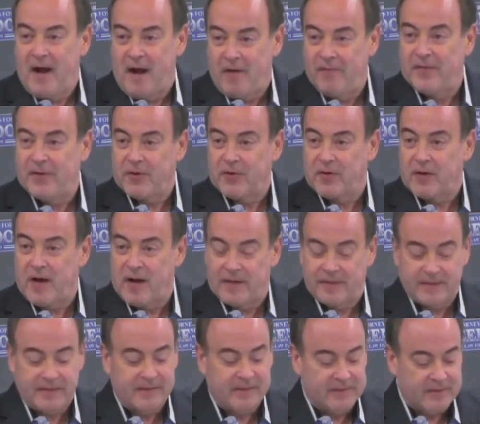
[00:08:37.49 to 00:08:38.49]
of their
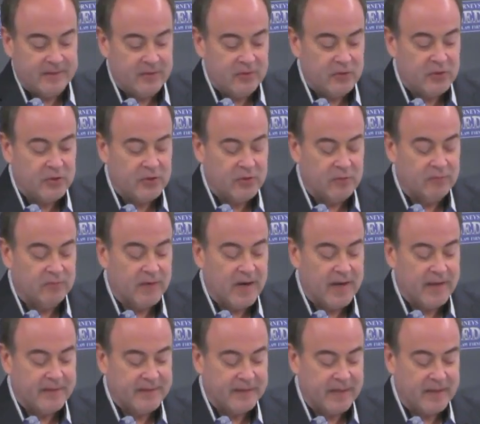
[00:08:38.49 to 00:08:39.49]
constitutional
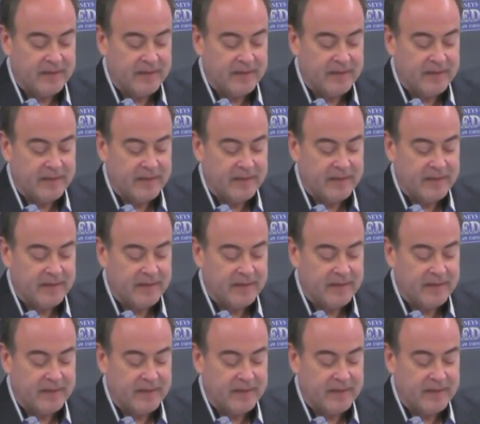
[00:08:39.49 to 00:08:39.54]
rights.